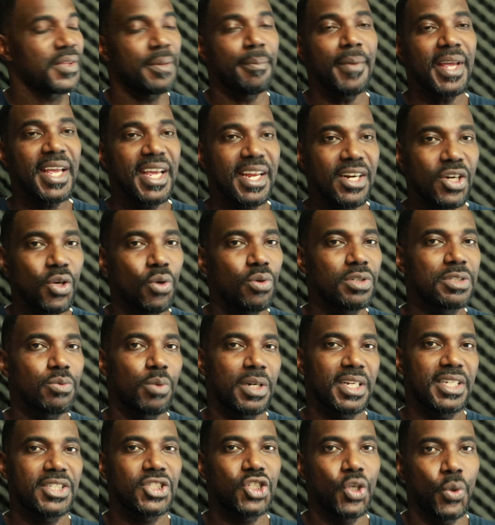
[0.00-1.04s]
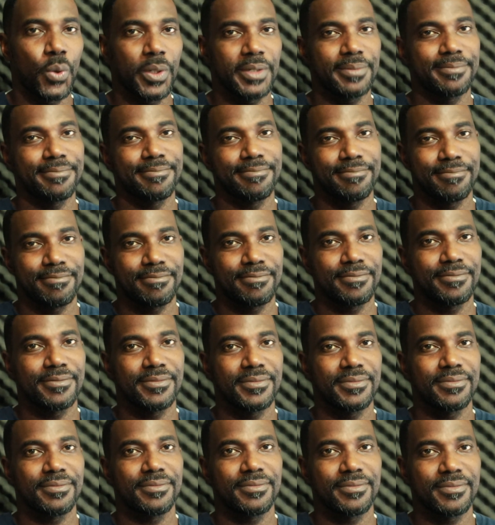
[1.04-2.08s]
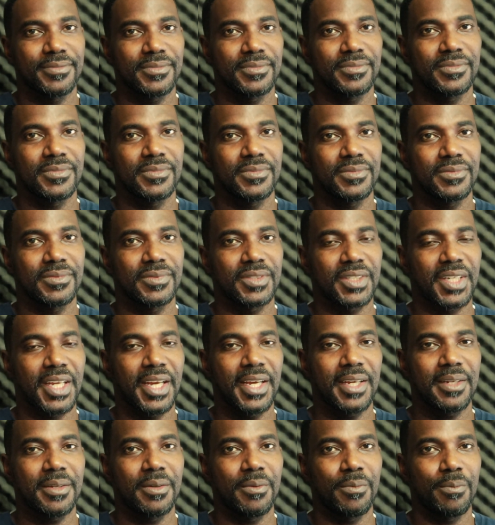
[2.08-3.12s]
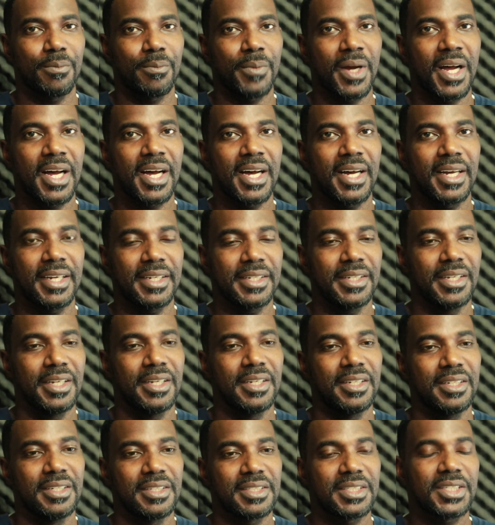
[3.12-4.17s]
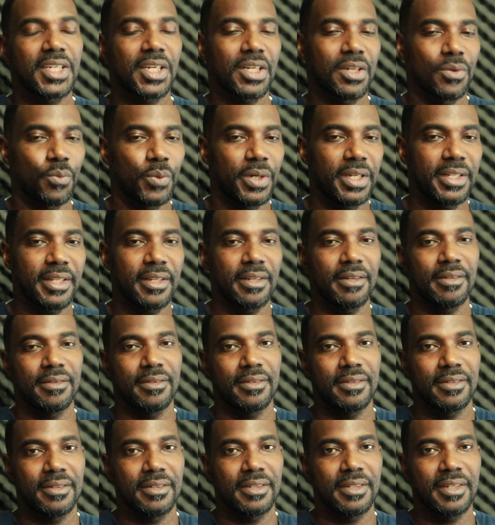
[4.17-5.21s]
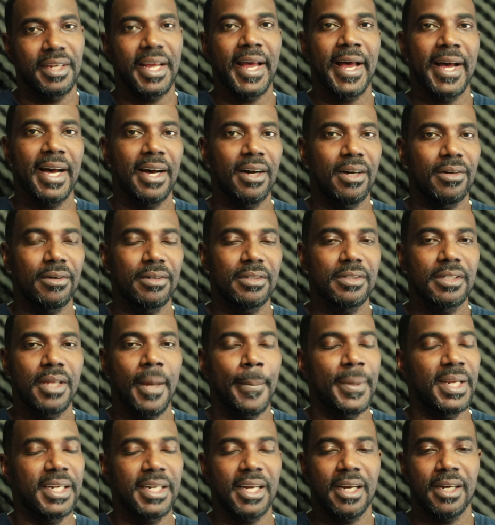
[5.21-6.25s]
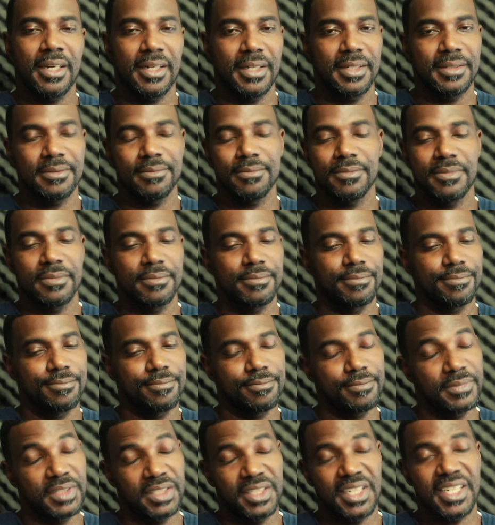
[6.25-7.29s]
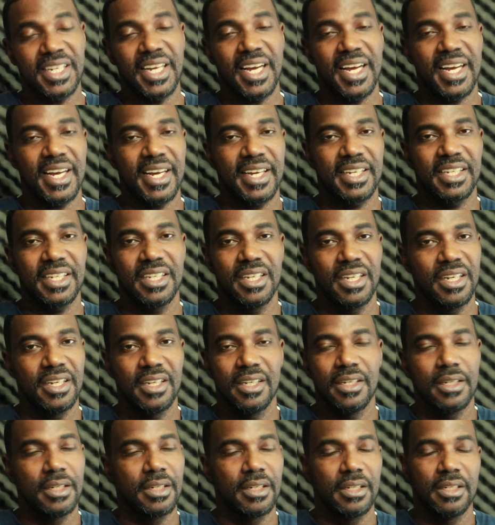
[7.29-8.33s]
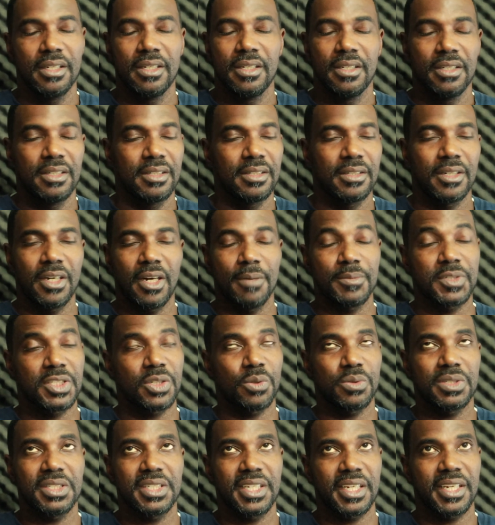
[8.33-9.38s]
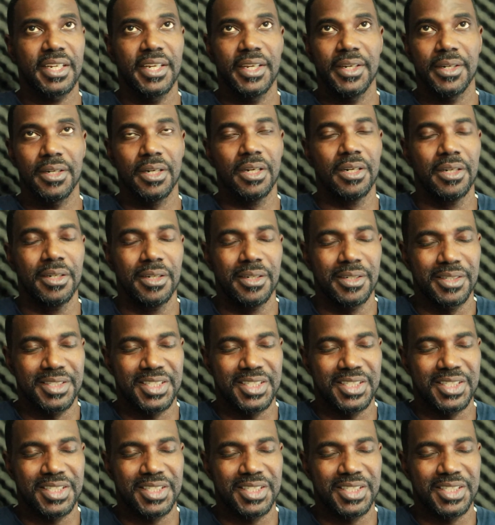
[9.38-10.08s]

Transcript: the man knows what he's doing. Okay, by sticking with Al, I mean, uh, the guy. Oh, I'm so sick here.